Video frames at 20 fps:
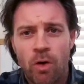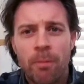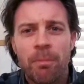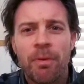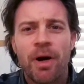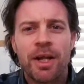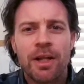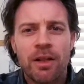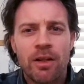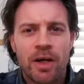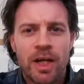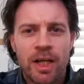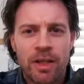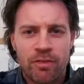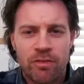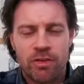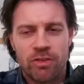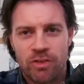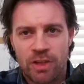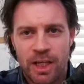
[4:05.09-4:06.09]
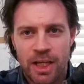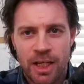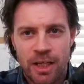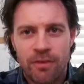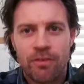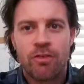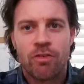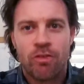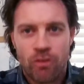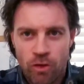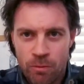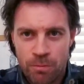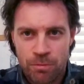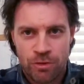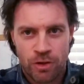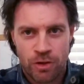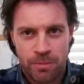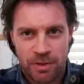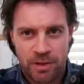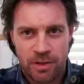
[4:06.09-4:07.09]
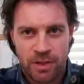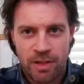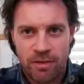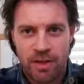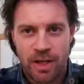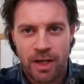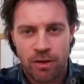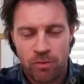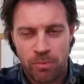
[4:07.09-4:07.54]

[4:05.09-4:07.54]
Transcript: But I'd like to share the Stormtrooper details